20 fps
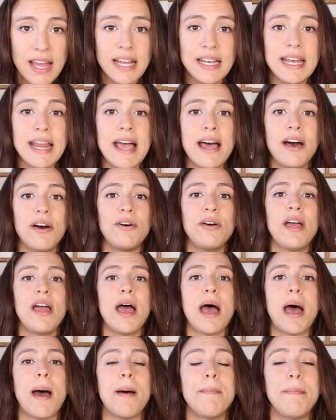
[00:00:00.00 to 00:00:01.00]
Now,
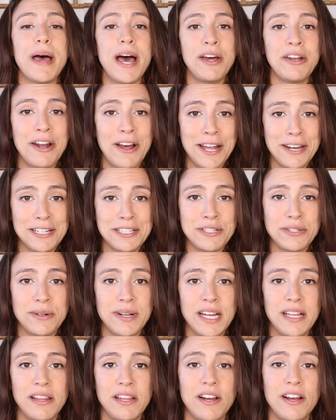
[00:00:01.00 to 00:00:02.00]
about
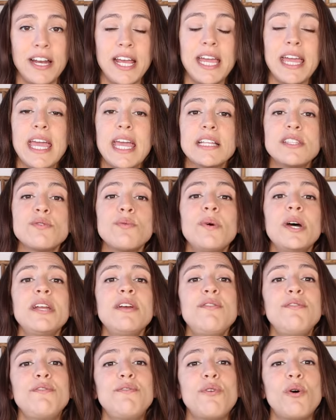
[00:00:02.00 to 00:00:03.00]
auditory learning. It's one
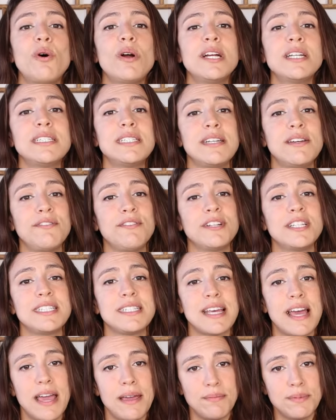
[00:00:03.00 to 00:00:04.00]
of four different
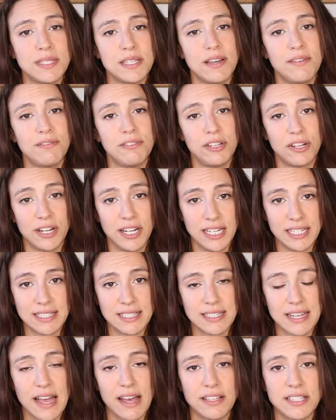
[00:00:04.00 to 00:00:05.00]
types of learning
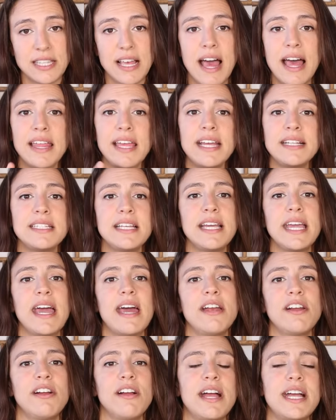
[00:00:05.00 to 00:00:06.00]
styles. I like to
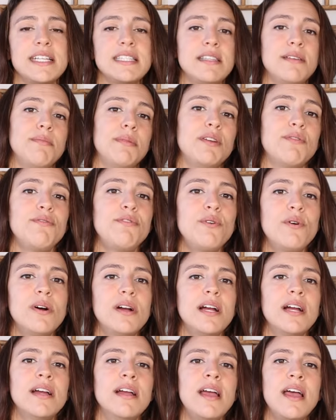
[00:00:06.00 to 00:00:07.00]
categorize them in
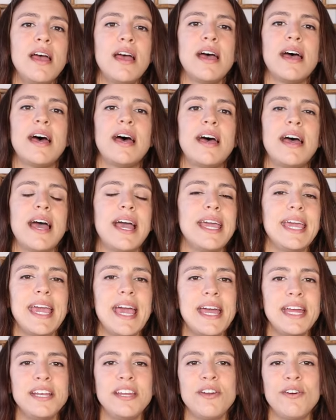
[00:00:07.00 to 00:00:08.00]
four. Uh,
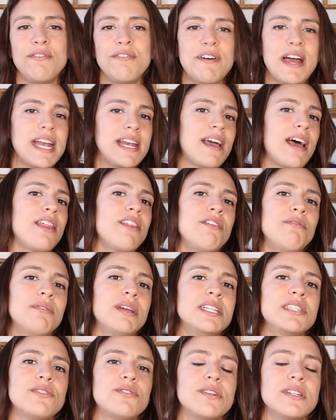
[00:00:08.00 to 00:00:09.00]
again, you'll find other
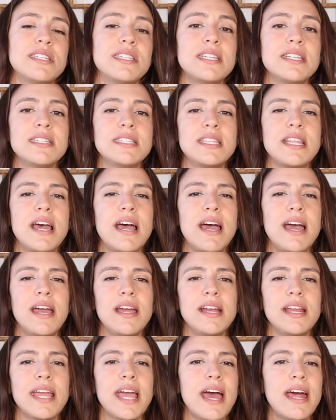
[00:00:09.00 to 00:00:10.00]
resources
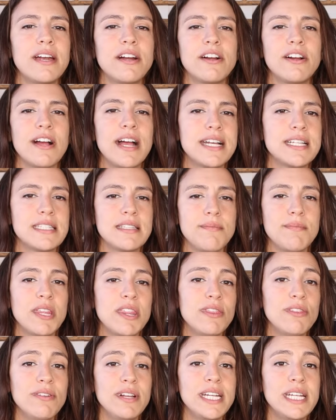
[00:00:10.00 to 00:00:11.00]
that categorize them in
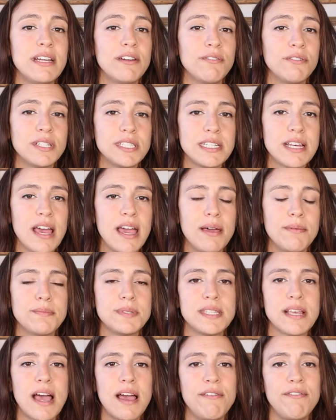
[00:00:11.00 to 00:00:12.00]
three different
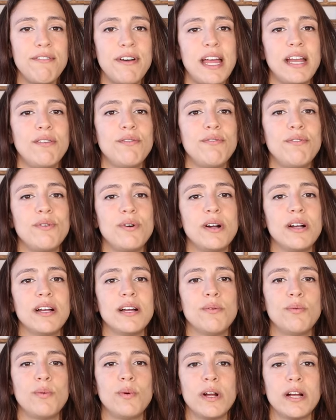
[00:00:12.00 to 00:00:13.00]
types. I find
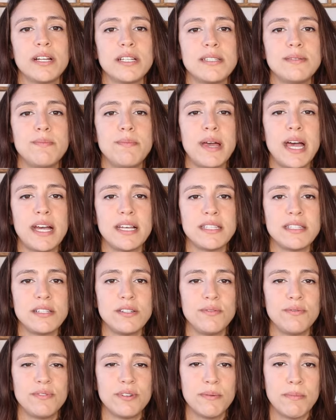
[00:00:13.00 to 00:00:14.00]
four works best
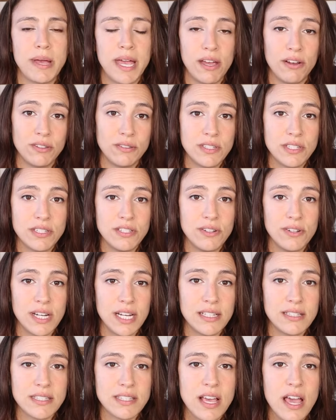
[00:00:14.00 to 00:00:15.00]
for my own
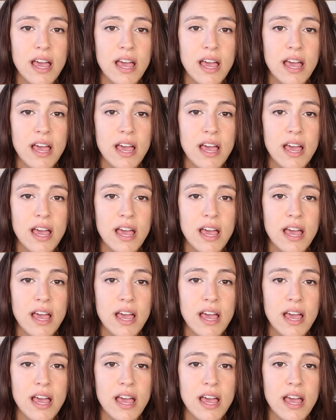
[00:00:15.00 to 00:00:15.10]
students.